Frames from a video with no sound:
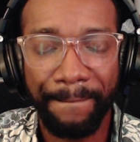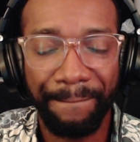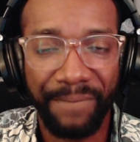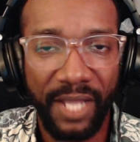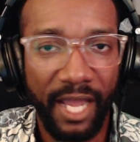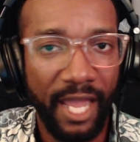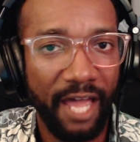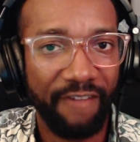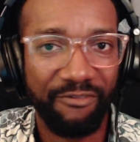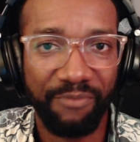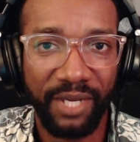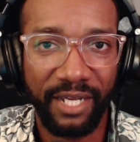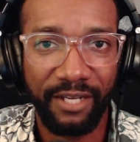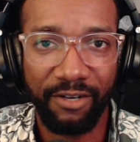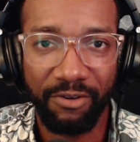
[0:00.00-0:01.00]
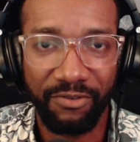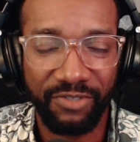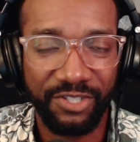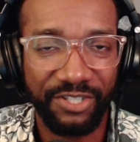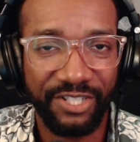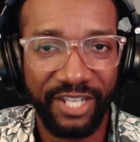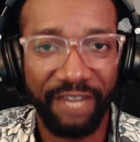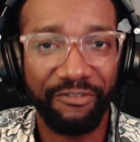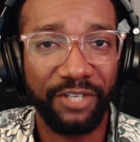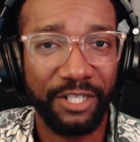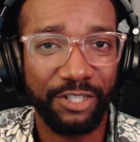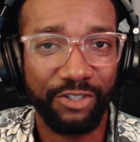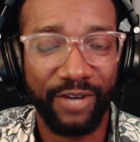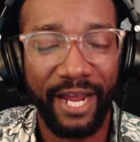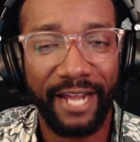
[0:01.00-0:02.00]
I have made over 70
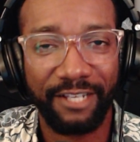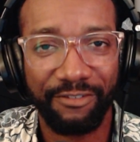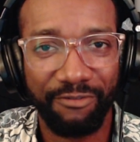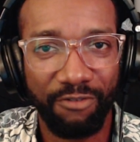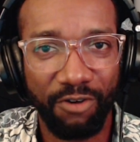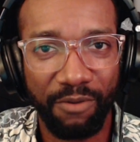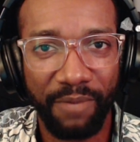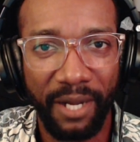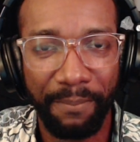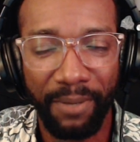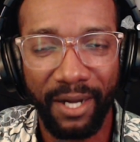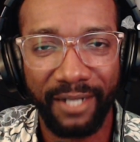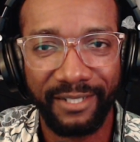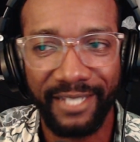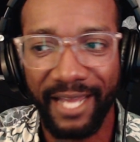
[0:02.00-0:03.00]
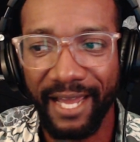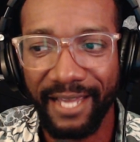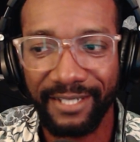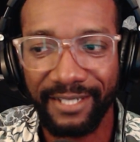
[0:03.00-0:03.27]
tracks for my podcast